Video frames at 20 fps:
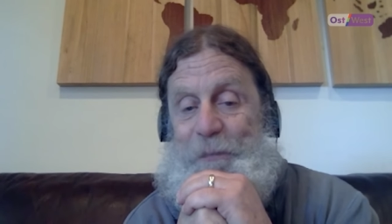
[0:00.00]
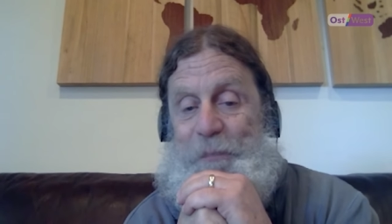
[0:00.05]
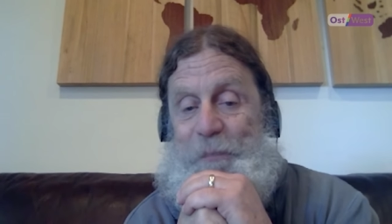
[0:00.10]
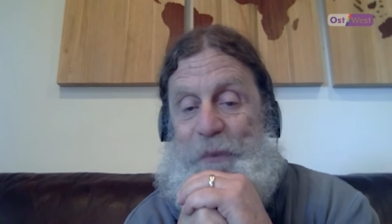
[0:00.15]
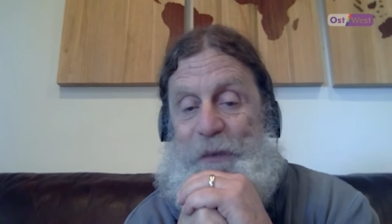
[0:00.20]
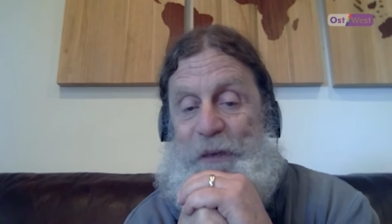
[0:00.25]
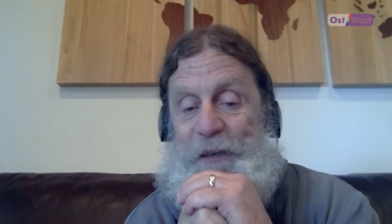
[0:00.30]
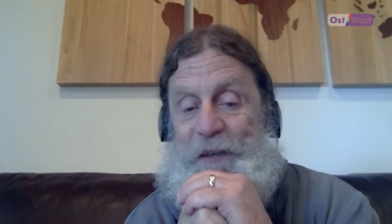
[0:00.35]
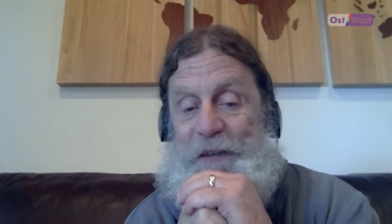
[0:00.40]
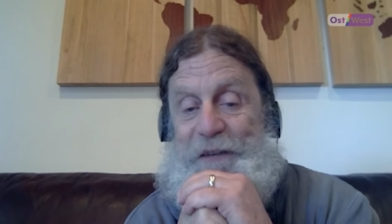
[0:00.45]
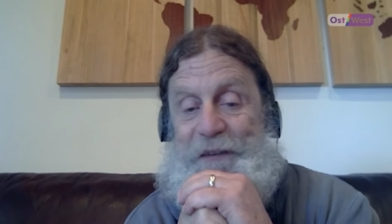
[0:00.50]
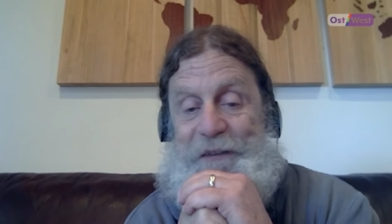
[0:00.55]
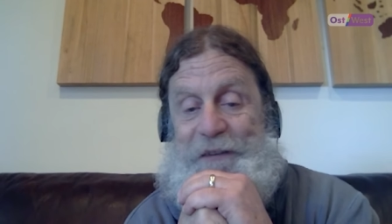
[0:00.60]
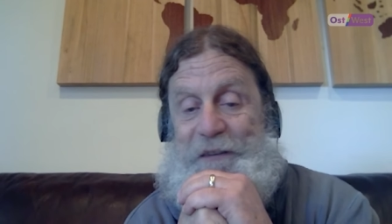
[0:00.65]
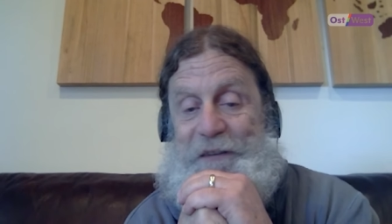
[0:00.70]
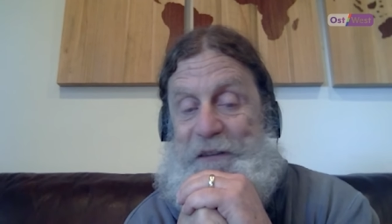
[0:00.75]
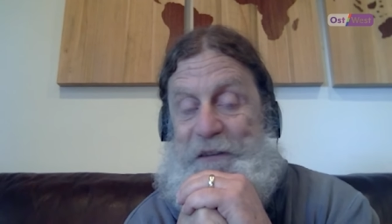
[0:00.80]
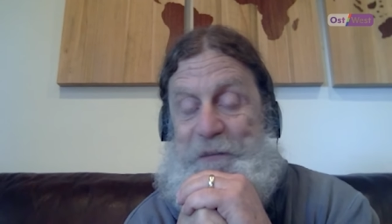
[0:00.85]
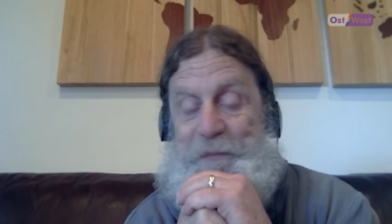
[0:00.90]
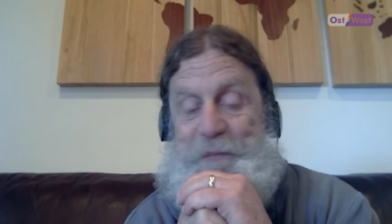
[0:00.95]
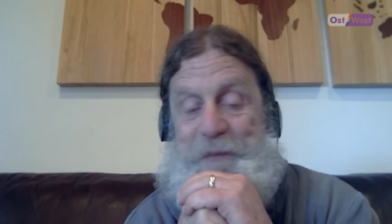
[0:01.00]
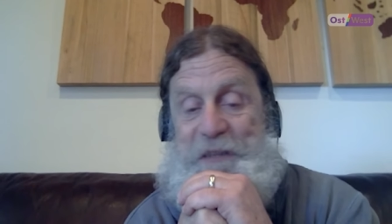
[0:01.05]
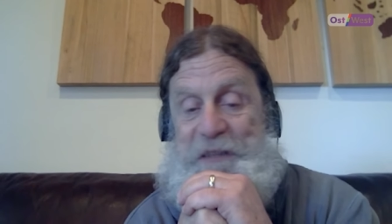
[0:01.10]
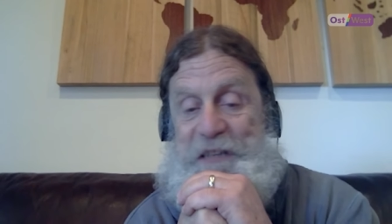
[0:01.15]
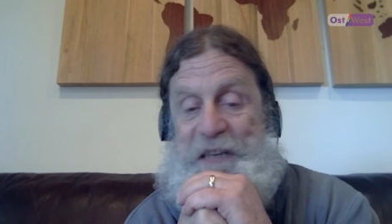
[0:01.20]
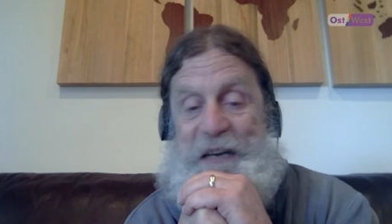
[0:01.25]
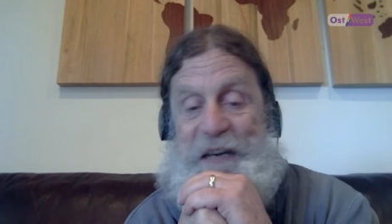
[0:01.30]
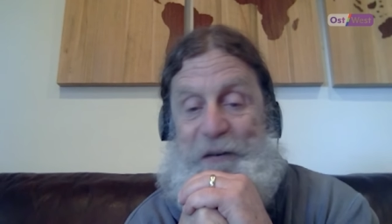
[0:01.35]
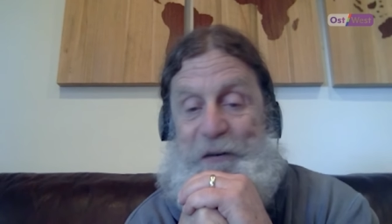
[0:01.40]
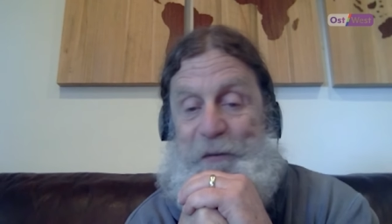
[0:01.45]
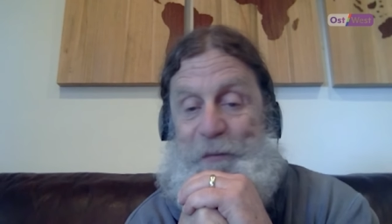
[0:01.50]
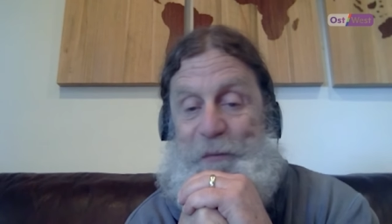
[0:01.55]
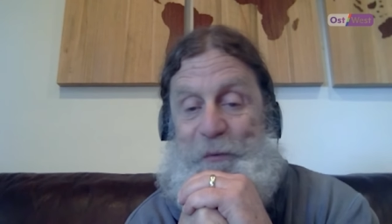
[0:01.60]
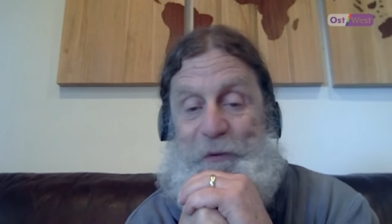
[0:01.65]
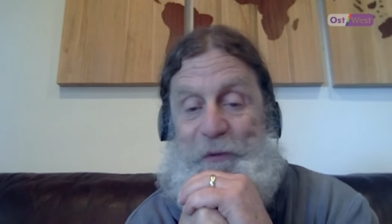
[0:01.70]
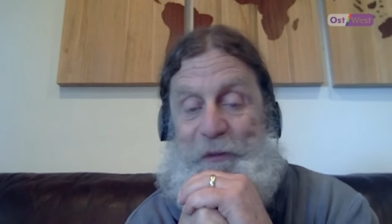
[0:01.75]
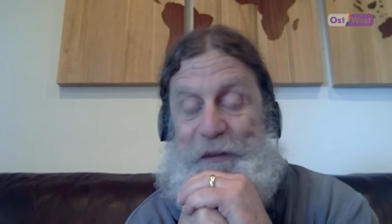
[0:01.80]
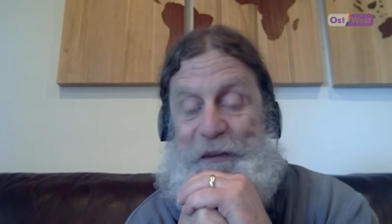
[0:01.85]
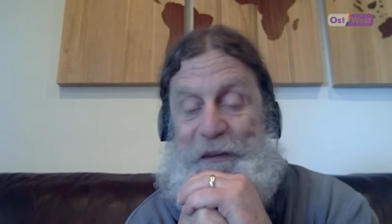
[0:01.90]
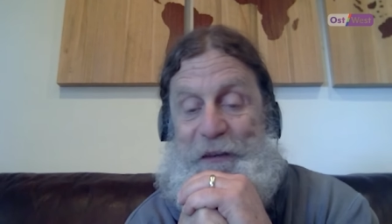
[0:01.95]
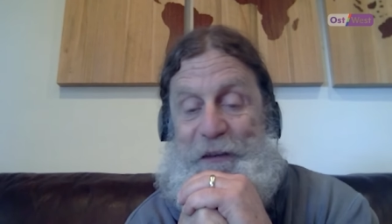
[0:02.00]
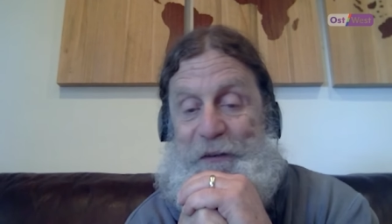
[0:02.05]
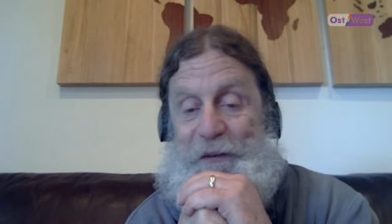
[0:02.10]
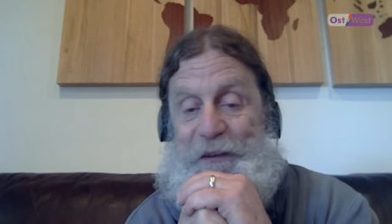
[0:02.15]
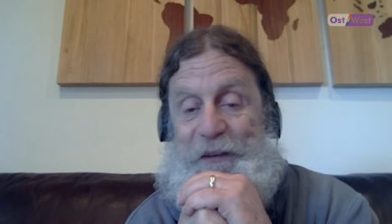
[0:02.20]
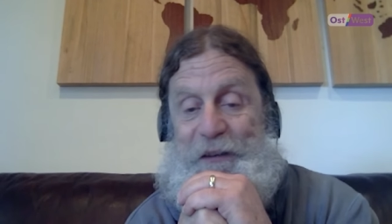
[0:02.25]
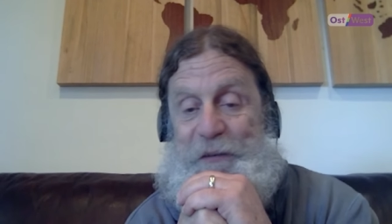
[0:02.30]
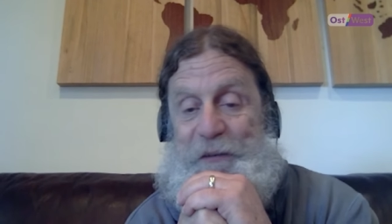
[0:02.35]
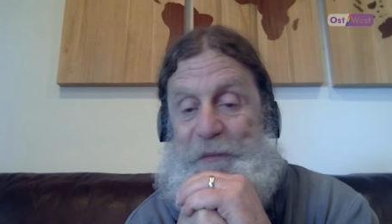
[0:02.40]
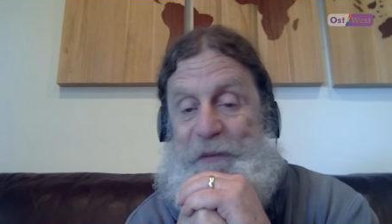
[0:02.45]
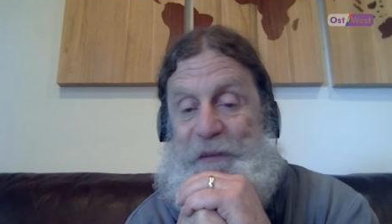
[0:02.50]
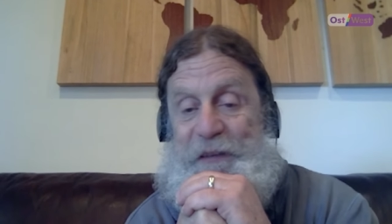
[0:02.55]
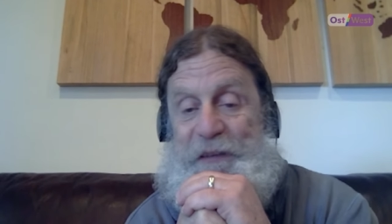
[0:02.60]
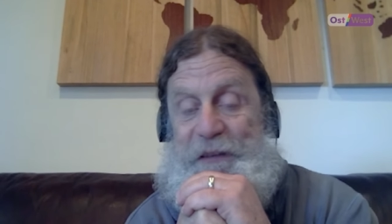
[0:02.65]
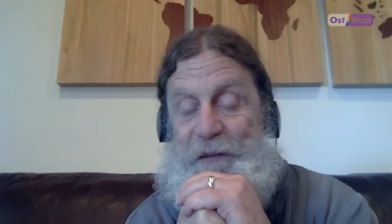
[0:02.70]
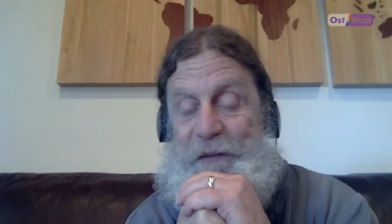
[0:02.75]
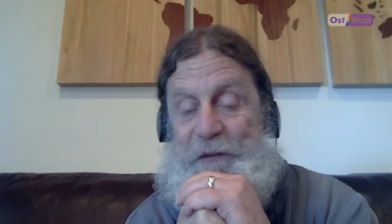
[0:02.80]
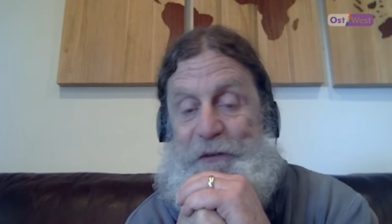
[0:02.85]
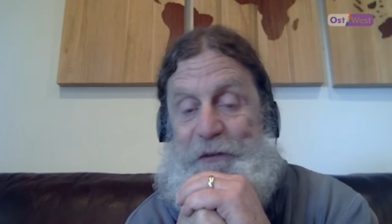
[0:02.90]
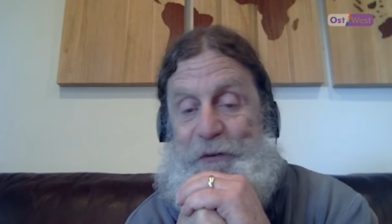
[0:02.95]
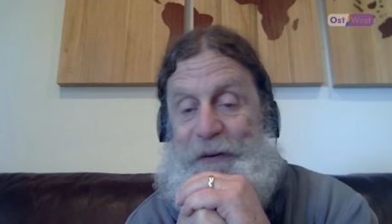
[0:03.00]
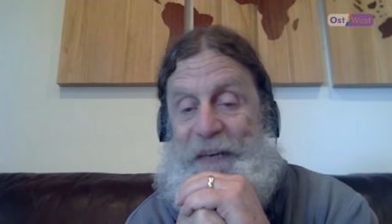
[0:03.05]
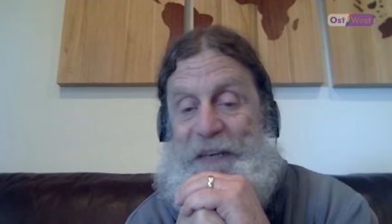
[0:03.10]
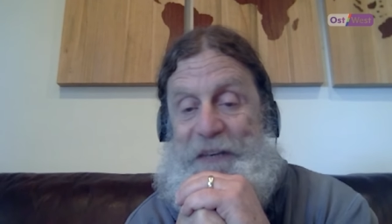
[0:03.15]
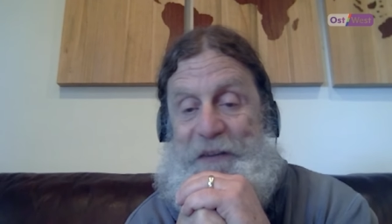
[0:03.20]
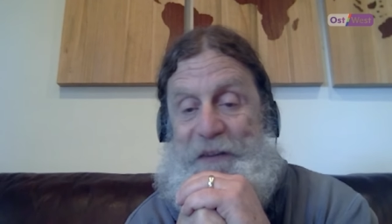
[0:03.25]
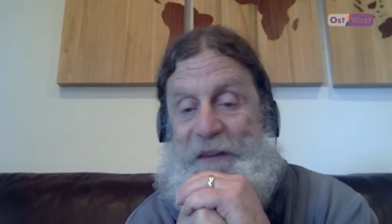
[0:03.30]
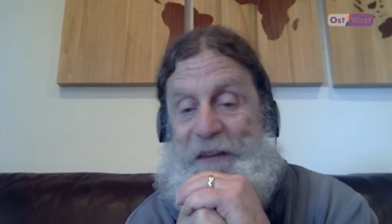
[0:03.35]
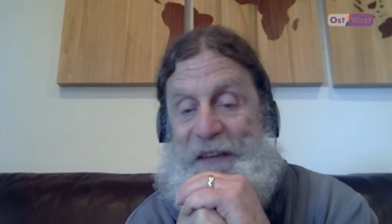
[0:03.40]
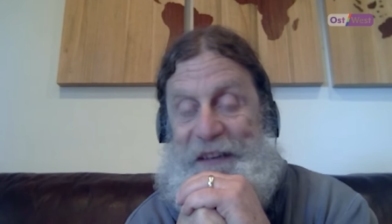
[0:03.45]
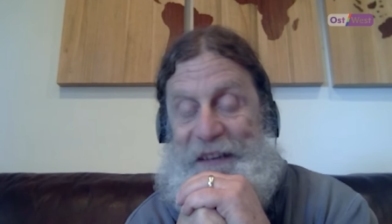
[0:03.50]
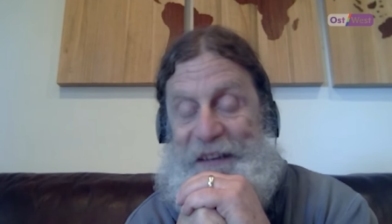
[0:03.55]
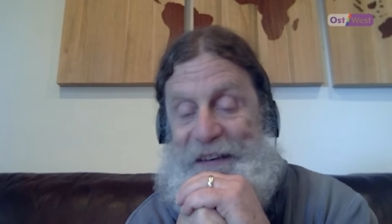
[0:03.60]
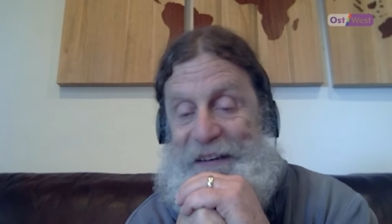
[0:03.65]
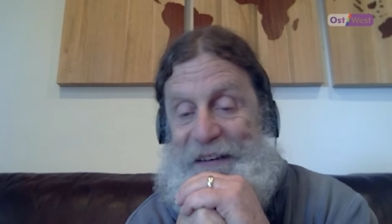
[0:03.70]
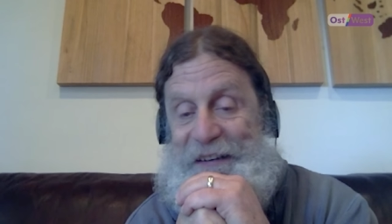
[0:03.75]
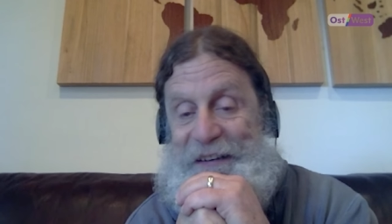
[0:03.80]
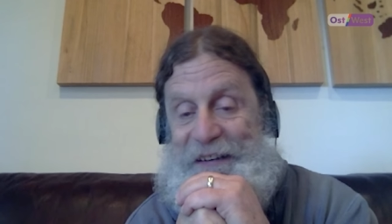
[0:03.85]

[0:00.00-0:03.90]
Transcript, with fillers: but it could be a terrible thing or it could be a great thing